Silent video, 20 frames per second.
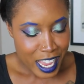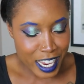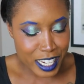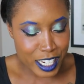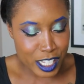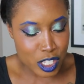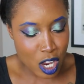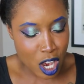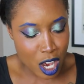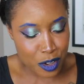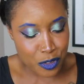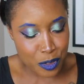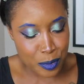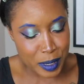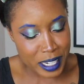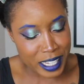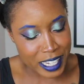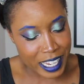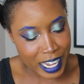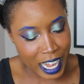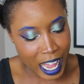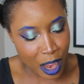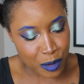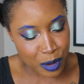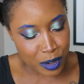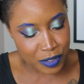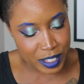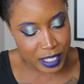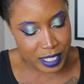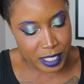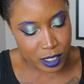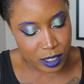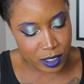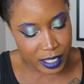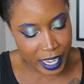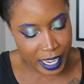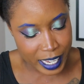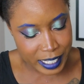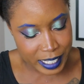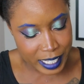it is hard for me to get out of this
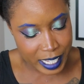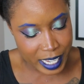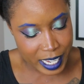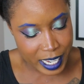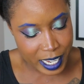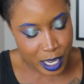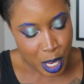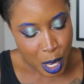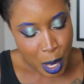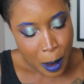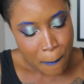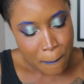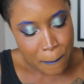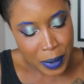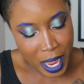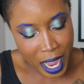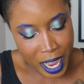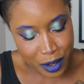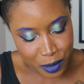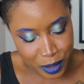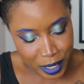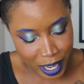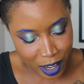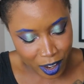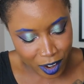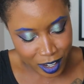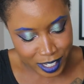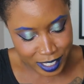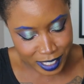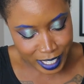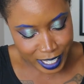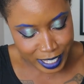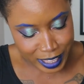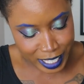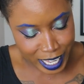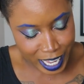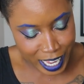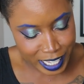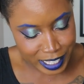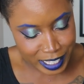little casing, but I don't care because
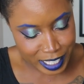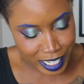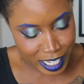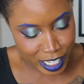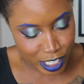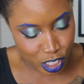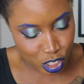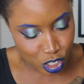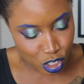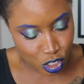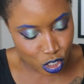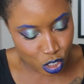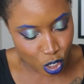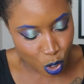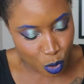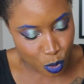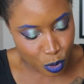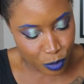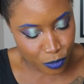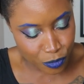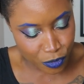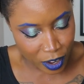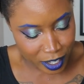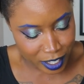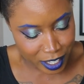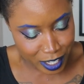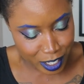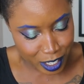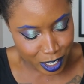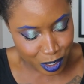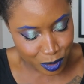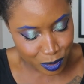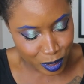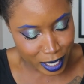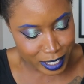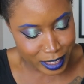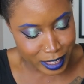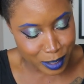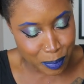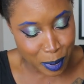like the casing is so fucking cute. Like